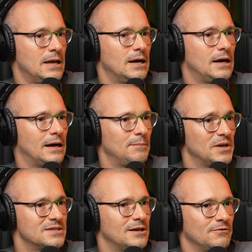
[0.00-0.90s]
um,
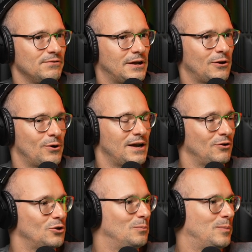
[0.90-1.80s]
instead of like, you know,
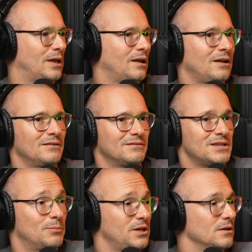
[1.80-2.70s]
having to ping
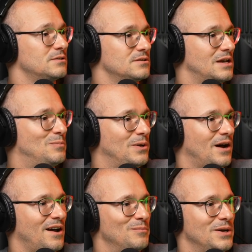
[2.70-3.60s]
somebody else's
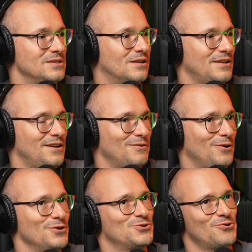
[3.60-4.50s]
API and basically right.
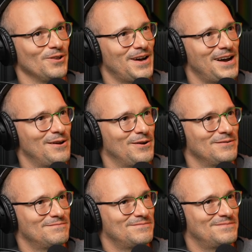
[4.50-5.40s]
also rely
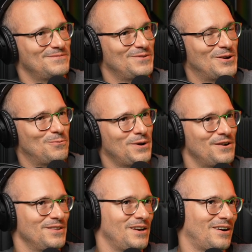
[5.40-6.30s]
on, you know,
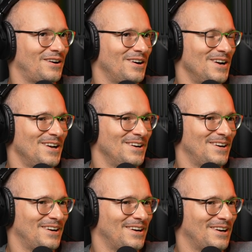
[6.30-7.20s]
whether they're,
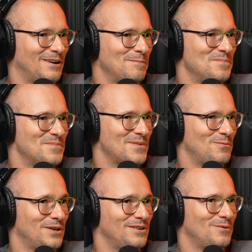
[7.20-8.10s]
um,
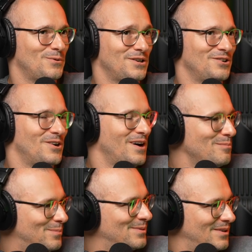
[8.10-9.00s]
whether whether they're
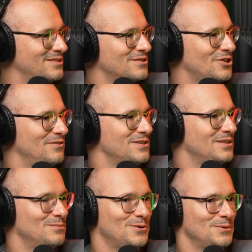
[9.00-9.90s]
up as a service at
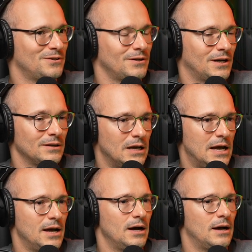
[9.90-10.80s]
the moment or not.
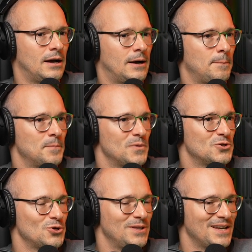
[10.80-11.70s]
Um,
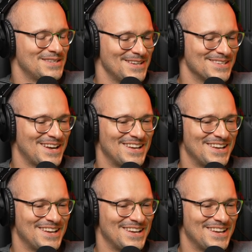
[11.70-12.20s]
so in that sense, like